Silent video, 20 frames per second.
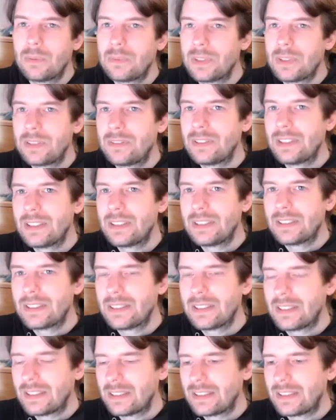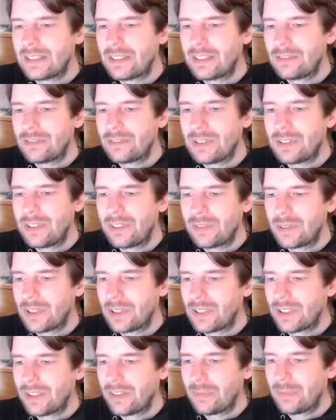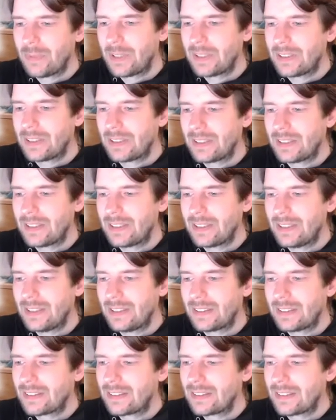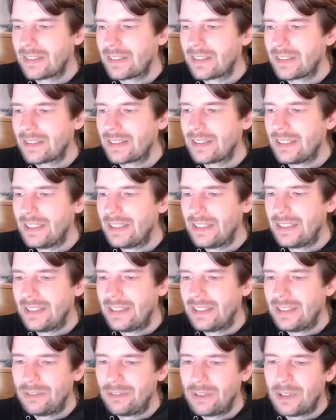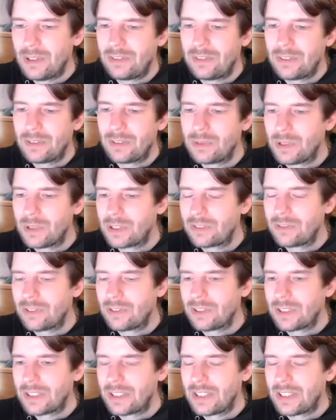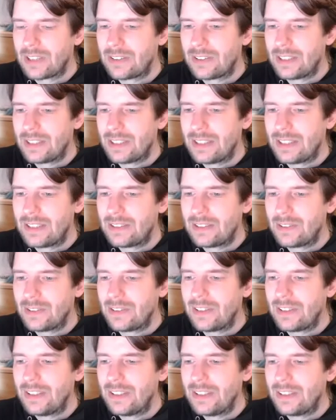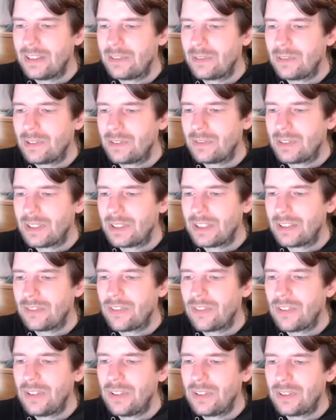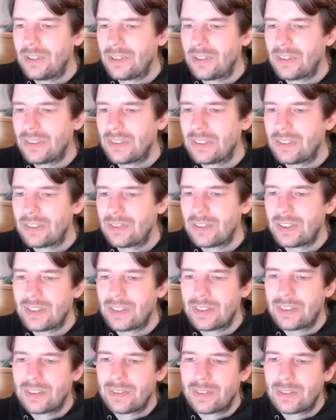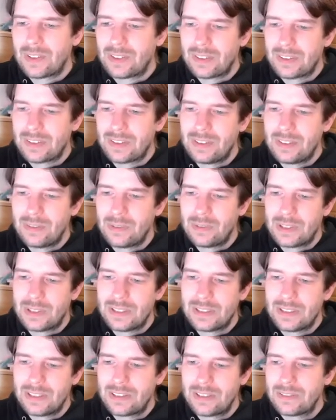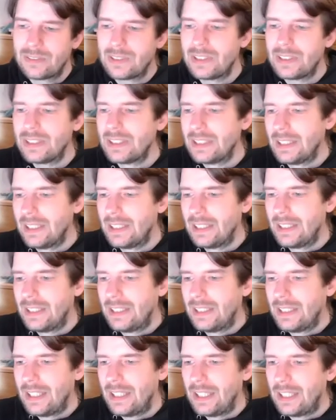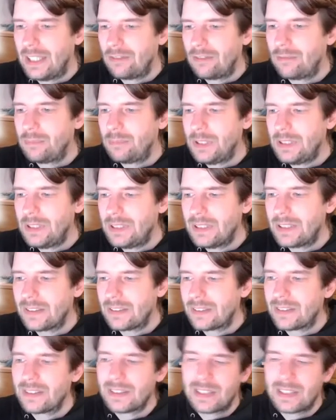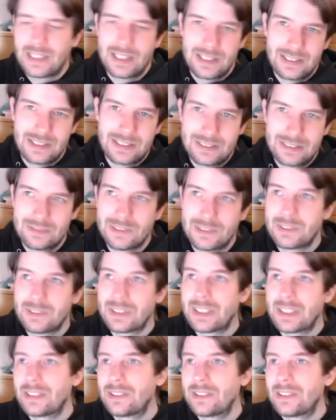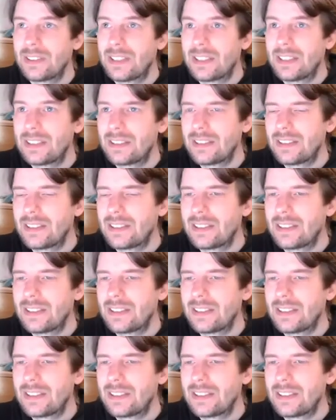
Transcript: between uh, telephony switches, but uh, it's if you haven't worked for a carrier, I don't think anyone will have seen those interfaces, whereas E1 and E3 have been and still are, and we will get to that, uh,